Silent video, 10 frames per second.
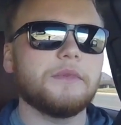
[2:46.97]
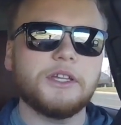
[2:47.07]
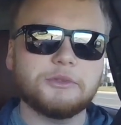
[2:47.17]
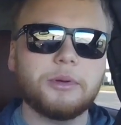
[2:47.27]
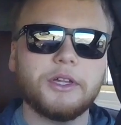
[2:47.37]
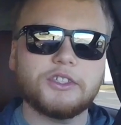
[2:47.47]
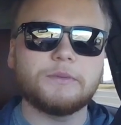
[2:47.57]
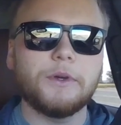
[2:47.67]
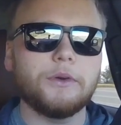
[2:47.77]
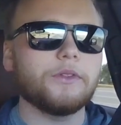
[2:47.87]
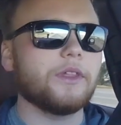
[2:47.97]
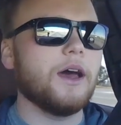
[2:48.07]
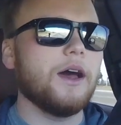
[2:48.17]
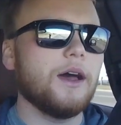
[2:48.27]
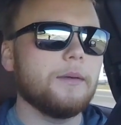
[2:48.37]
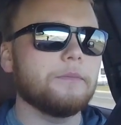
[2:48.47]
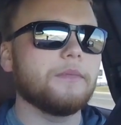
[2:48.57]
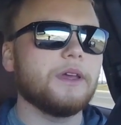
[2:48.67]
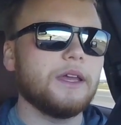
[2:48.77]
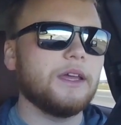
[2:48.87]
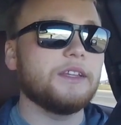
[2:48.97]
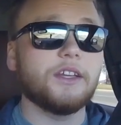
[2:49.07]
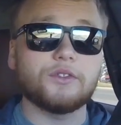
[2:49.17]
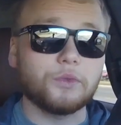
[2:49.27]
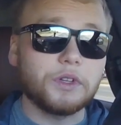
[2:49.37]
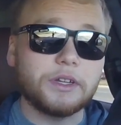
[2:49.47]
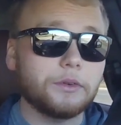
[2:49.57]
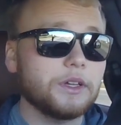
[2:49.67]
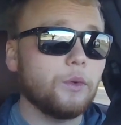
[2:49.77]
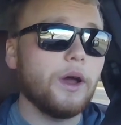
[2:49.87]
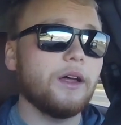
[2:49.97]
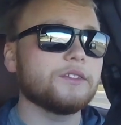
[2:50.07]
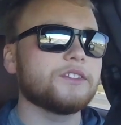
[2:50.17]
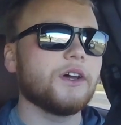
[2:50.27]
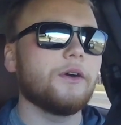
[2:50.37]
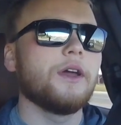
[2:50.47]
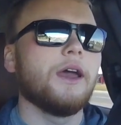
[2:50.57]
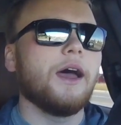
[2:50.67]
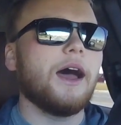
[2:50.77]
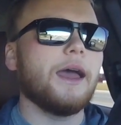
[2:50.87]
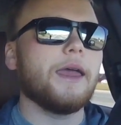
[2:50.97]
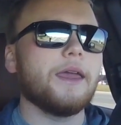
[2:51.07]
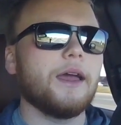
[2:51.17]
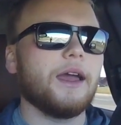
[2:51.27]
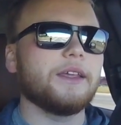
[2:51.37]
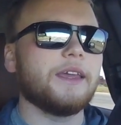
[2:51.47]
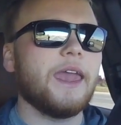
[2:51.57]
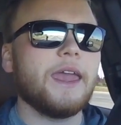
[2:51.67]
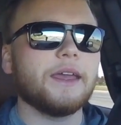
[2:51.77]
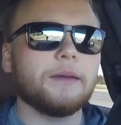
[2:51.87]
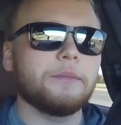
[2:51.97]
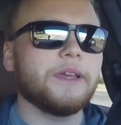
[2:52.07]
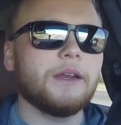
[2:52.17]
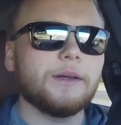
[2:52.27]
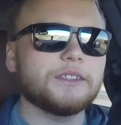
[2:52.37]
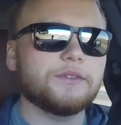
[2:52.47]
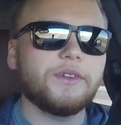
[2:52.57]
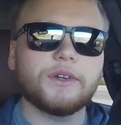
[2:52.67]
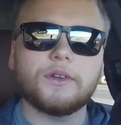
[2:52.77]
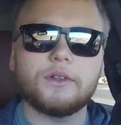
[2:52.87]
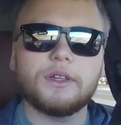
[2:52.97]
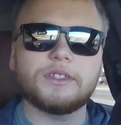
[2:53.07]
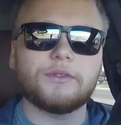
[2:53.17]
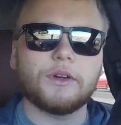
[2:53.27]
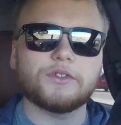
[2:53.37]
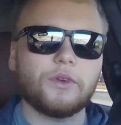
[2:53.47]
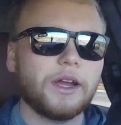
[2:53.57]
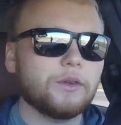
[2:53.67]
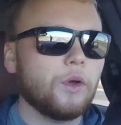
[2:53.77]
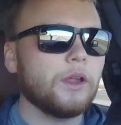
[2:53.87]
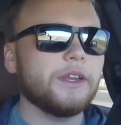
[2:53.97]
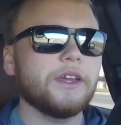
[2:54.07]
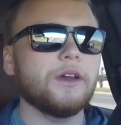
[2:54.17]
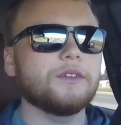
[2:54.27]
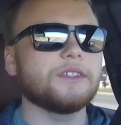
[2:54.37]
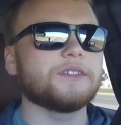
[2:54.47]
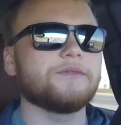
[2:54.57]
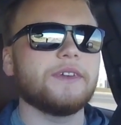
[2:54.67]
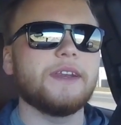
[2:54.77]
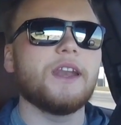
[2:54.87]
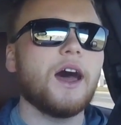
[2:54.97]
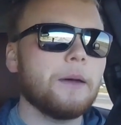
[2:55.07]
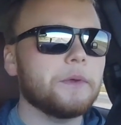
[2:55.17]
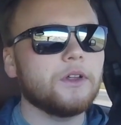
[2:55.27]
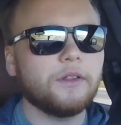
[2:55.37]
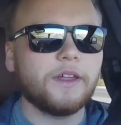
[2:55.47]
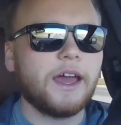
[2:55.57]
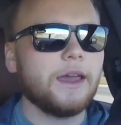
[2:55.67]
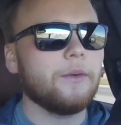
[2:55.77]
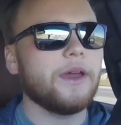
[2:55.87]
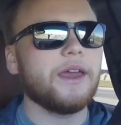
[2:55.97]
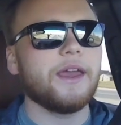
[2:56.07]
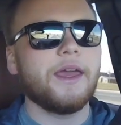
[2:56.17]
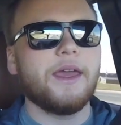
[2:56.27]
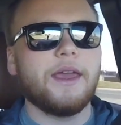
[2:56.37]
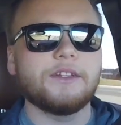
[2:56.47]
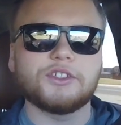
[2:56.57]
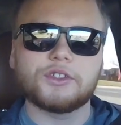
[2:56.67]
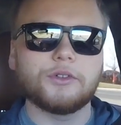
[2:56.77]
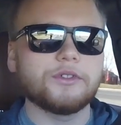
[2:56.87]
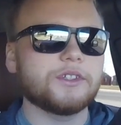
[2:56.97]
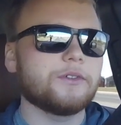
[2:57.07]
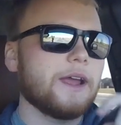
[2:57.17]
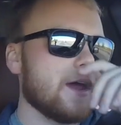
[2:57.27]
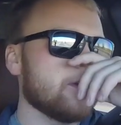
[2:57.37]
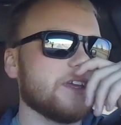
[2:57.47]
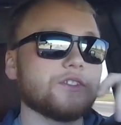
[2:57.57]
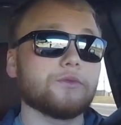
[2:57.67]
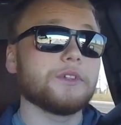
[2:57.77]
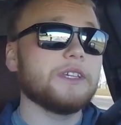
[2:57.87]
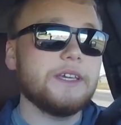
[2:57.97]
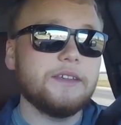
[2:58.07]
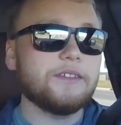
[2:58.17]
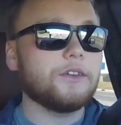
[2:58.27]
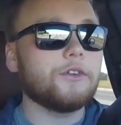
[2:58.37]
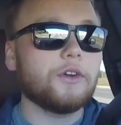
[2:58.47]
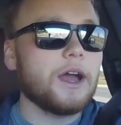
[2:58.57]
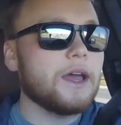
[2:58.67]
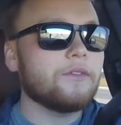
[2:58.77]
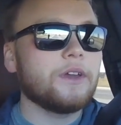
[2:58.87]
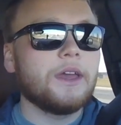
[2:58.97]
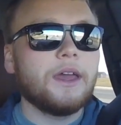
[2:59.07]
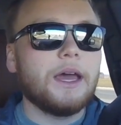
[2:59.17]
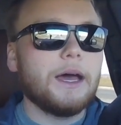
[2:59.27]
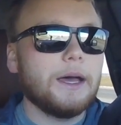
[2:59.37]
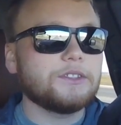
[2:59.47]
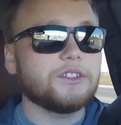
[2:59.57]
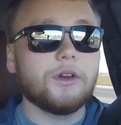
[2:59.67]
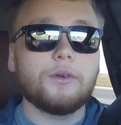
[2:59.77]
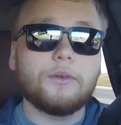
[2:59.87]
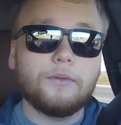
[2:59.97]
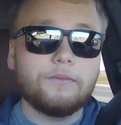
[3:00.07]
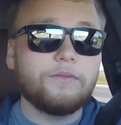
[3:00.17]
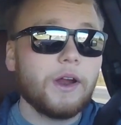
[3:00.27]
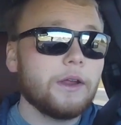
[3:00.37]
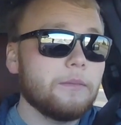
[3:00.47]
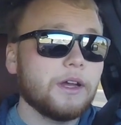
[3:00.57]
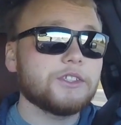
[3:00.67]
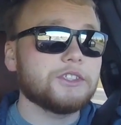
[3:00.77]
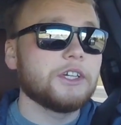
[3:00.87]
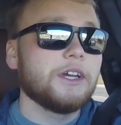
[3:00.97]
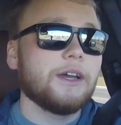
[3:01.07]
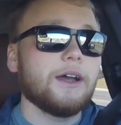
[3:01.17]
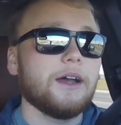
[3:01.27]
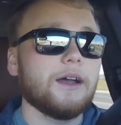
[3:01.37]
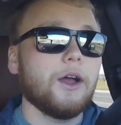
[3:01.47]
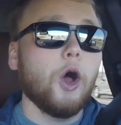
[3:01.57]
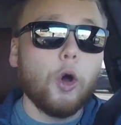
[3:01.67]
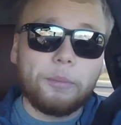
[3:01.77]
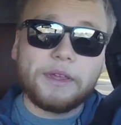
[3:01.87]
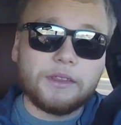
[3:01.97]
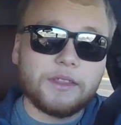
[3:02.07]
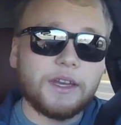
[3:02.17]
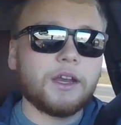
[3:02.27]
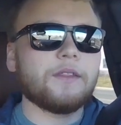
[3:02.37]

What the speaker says: it's pretty smooth. It does really well. So I can't complain about this vehicle as far as ride quality goes. It's phenomenal on the highway and just cruising around. It's really easy to drive. So very much hoping that none